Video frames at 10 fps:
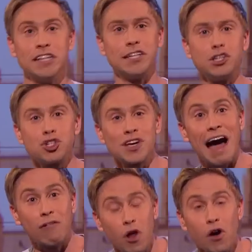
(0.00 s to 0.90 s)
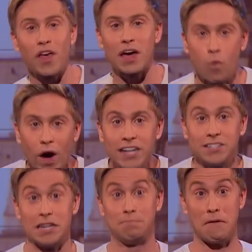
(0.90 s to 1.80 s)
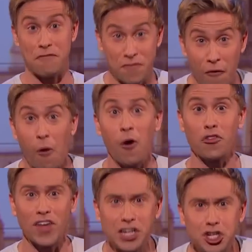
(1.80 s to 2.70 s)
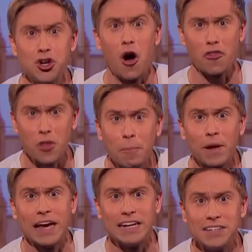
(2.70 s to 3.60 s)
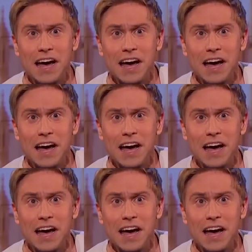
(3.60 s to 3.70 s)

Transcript: Didn't you see how long they waited before they shot the plane